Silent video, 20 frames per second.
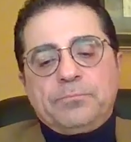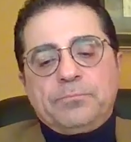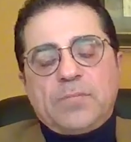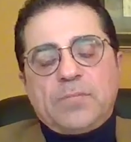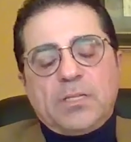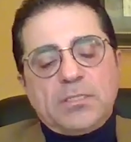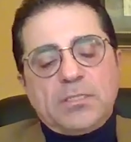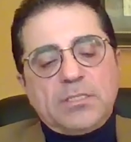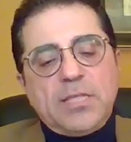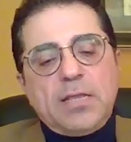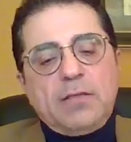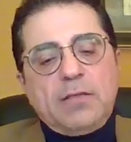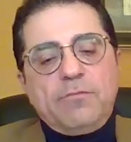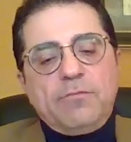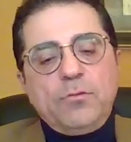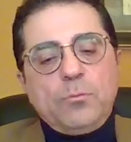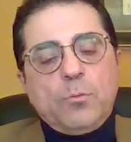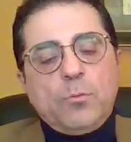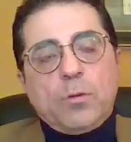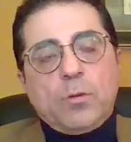let's take a
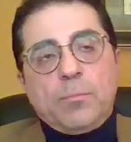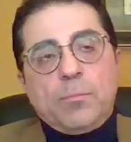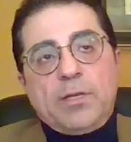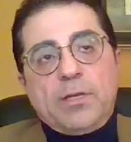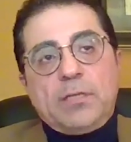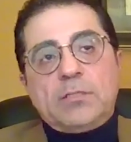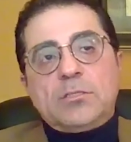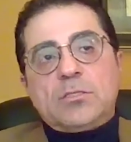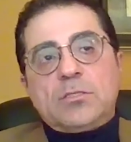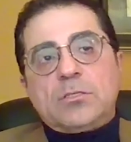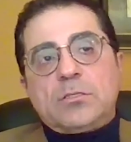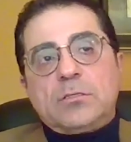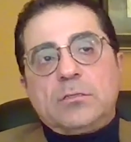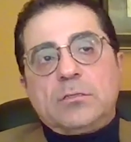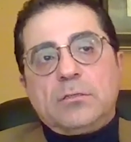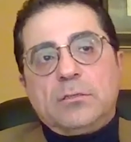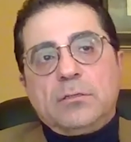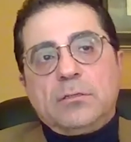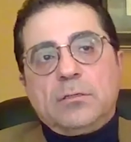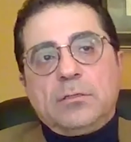few more minutes,
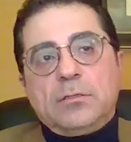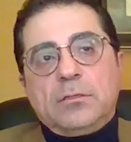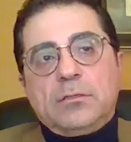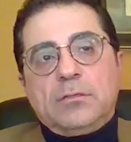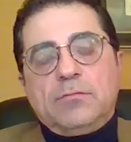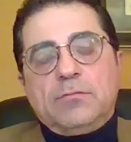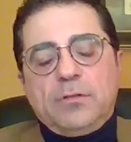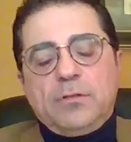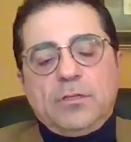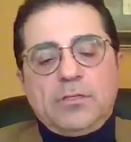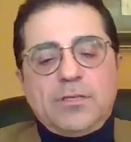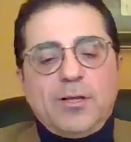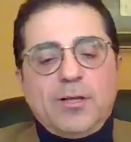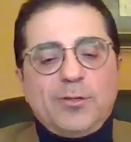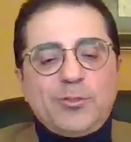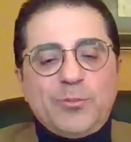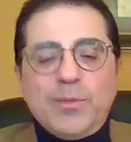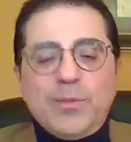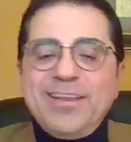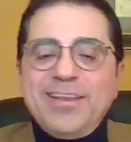if you'll
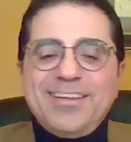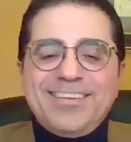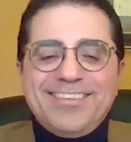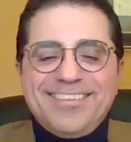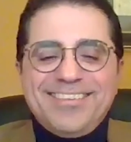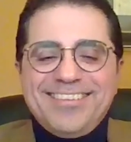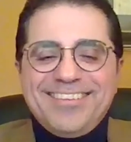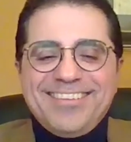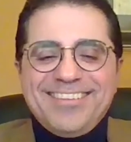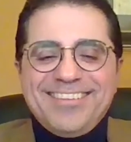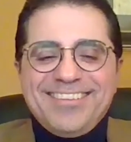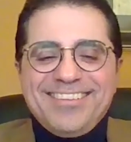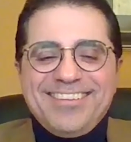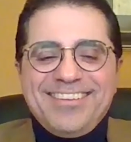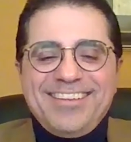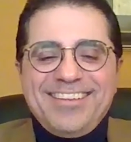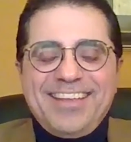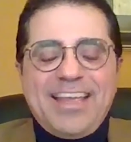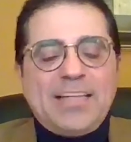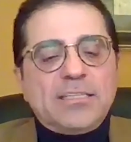indulge me,
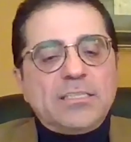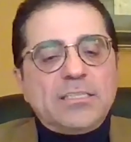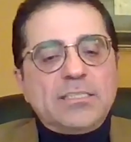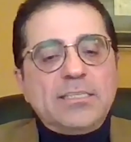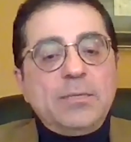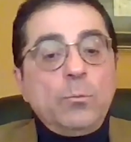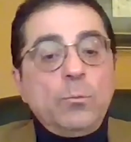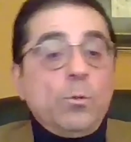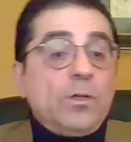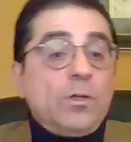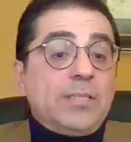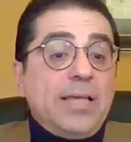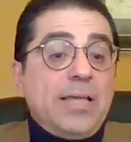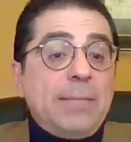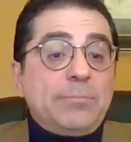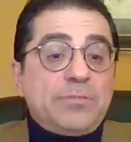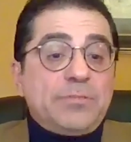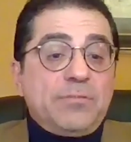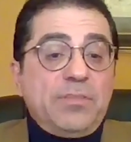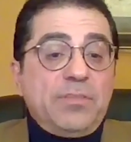and see what
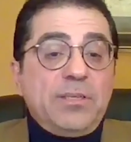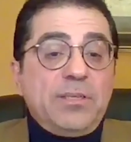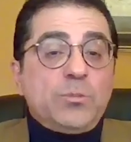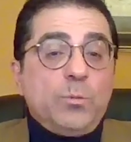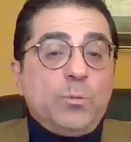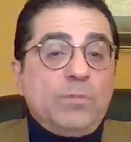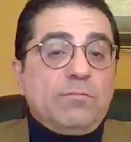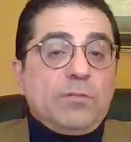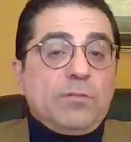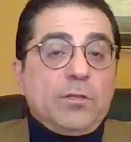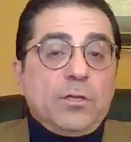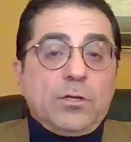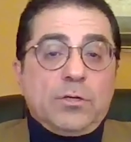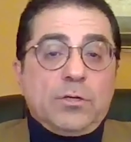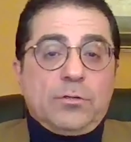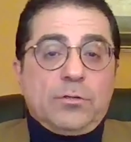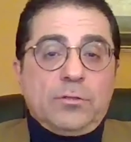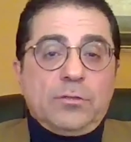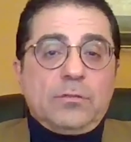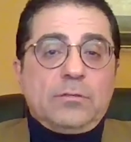types of things we've
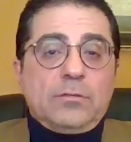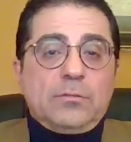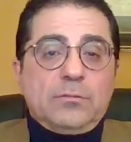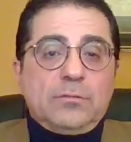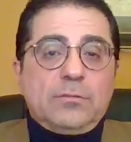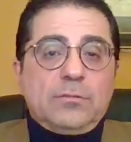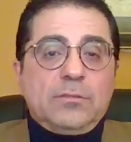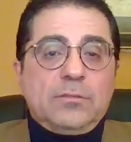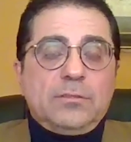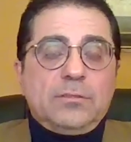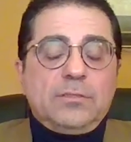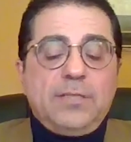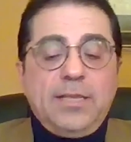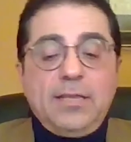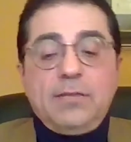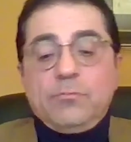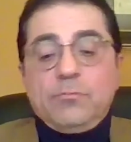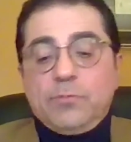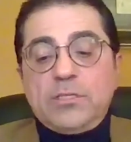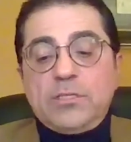learned
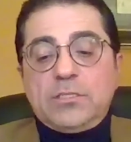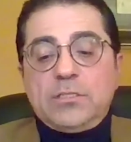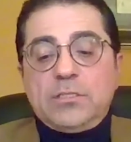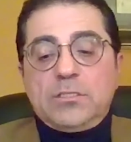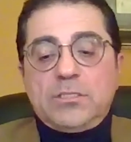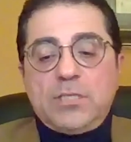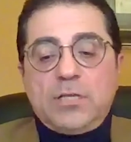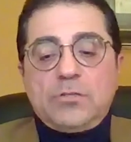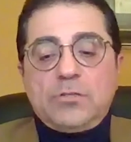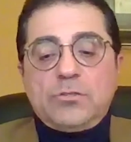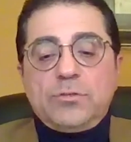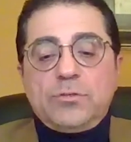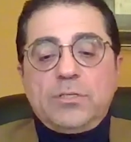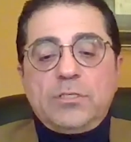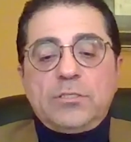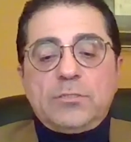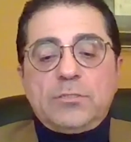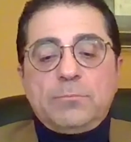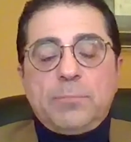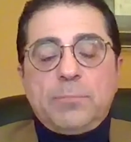in recent
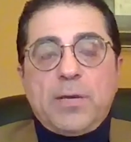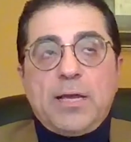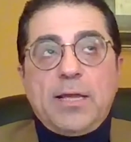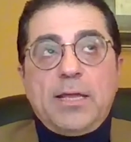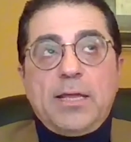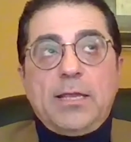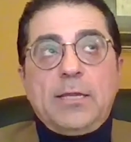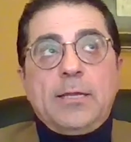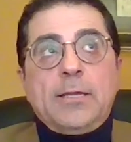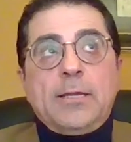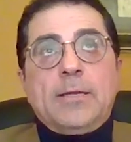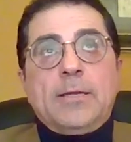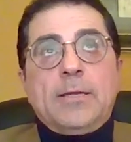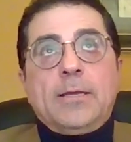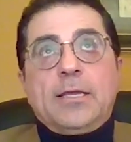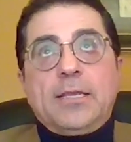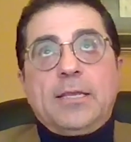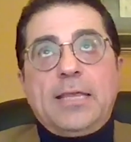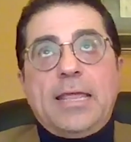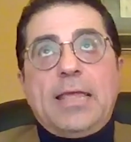centuries by
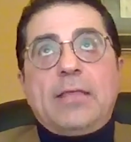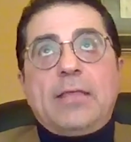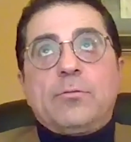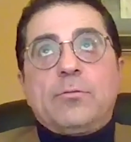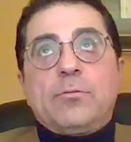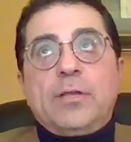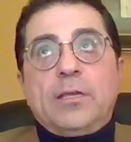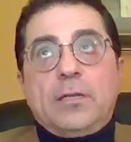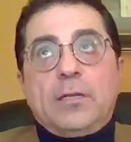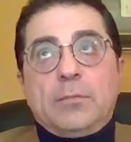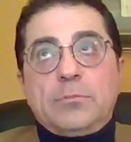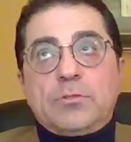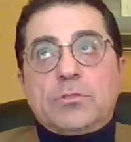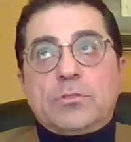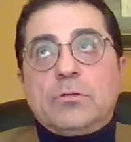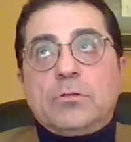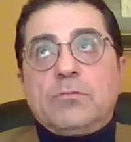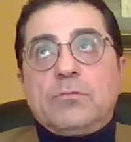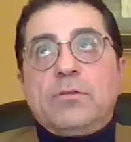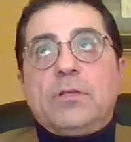gathering and
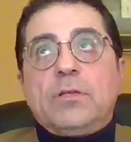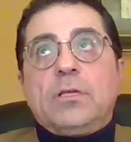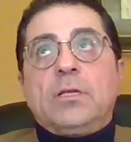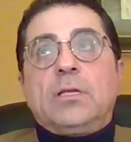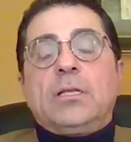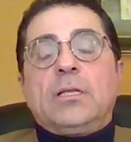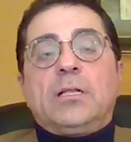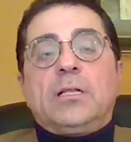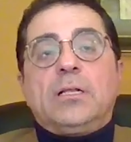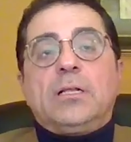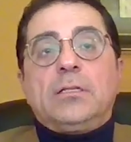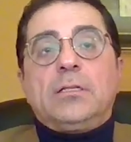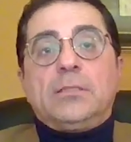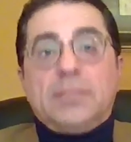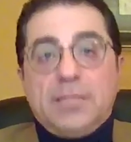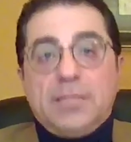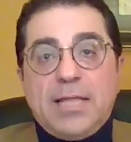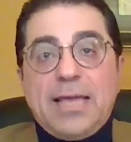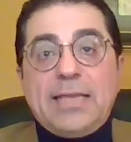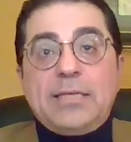observing
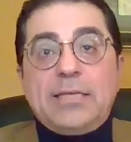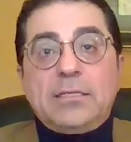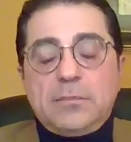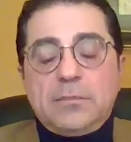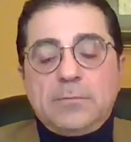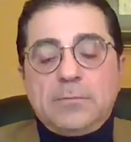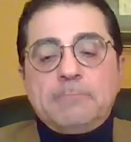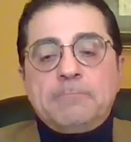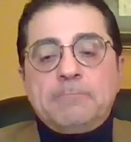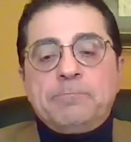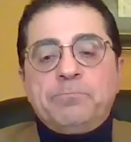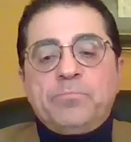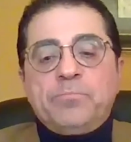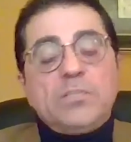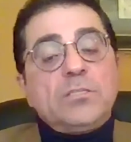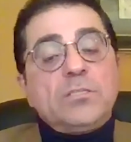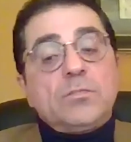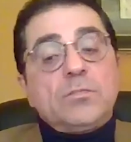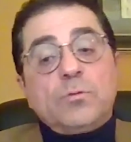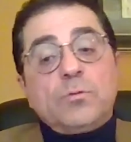light.
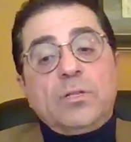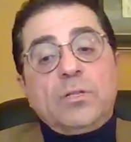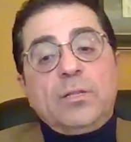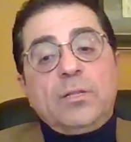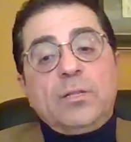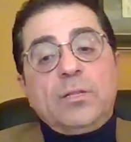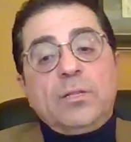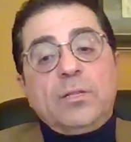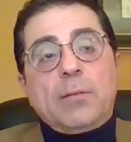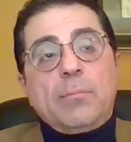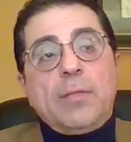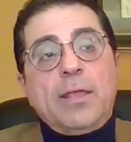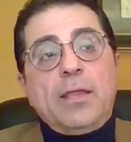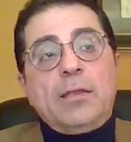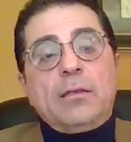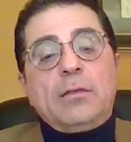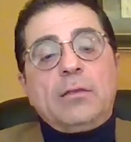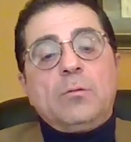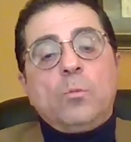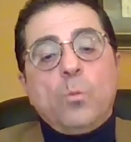This has really been our
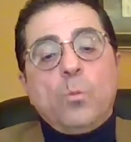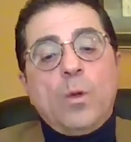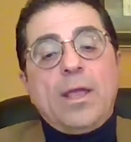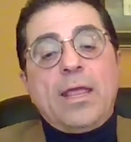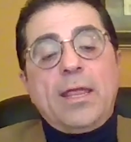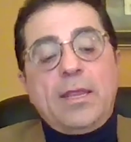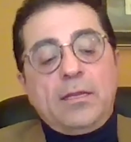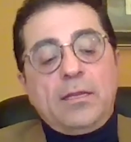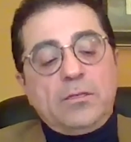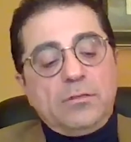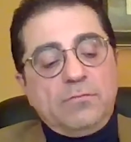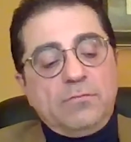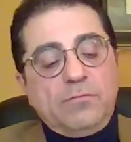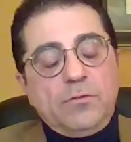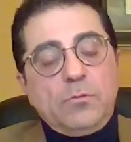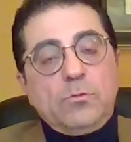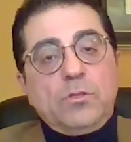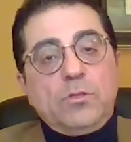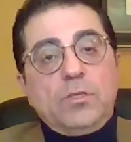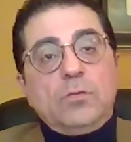main way to
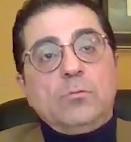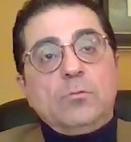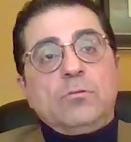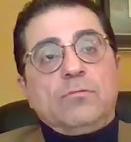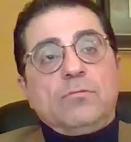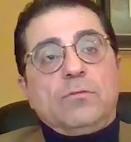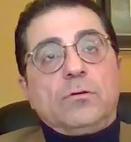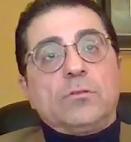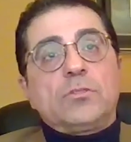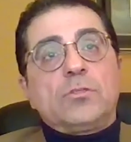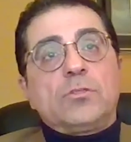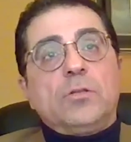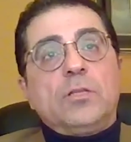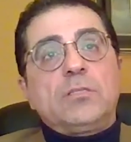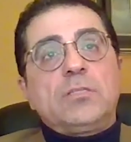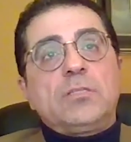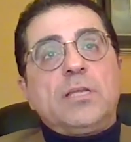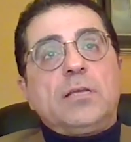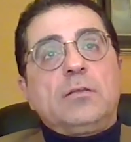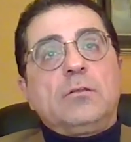view the universe. So
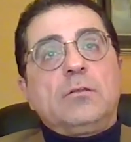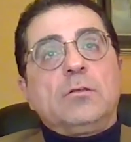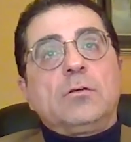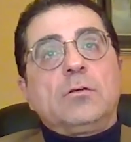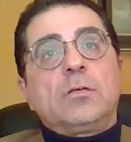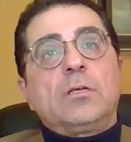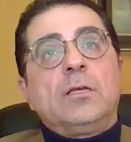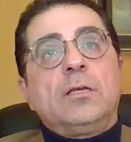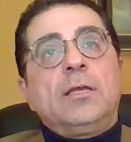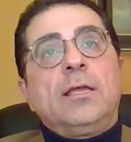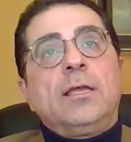let's take a look